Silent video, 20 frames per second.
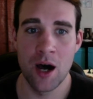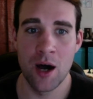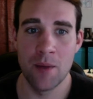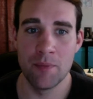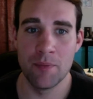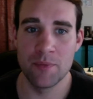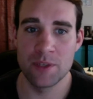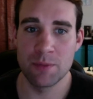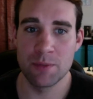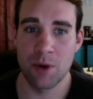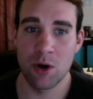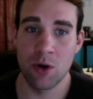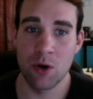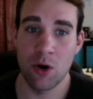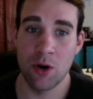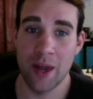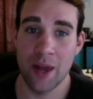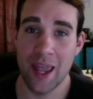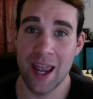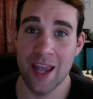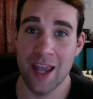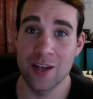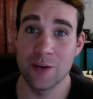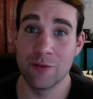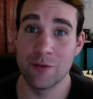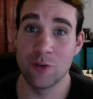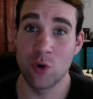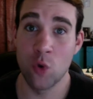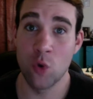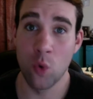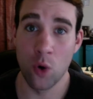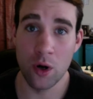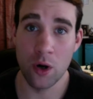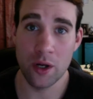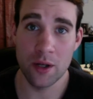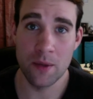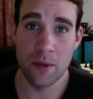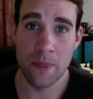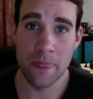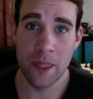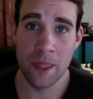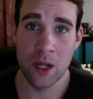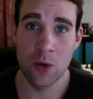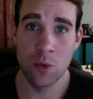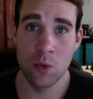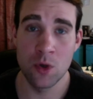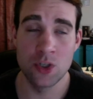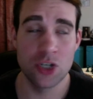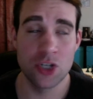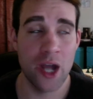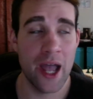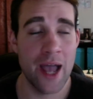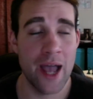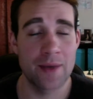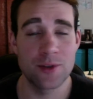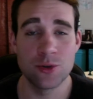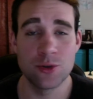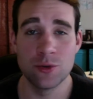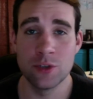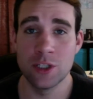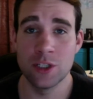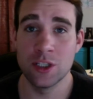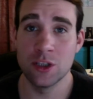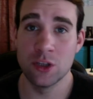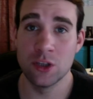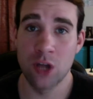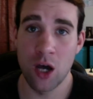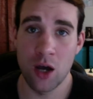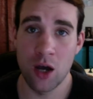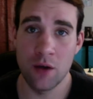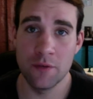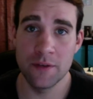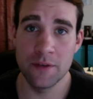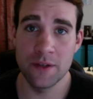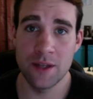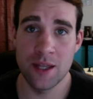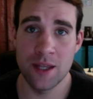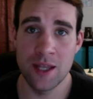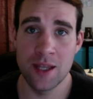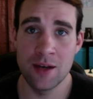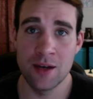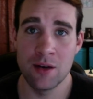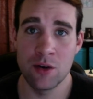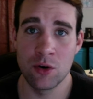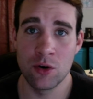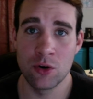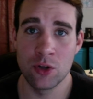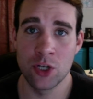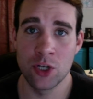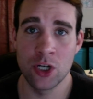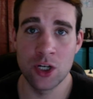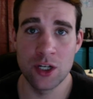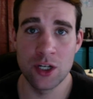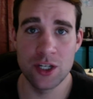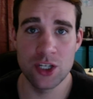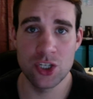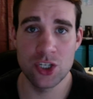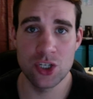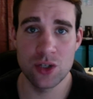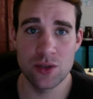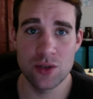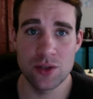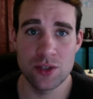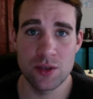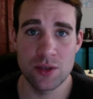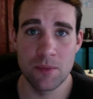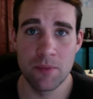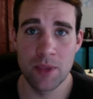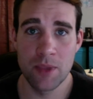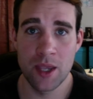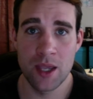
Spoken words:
Spell called Hand of Gork, which I absolutely loved in earlier editions.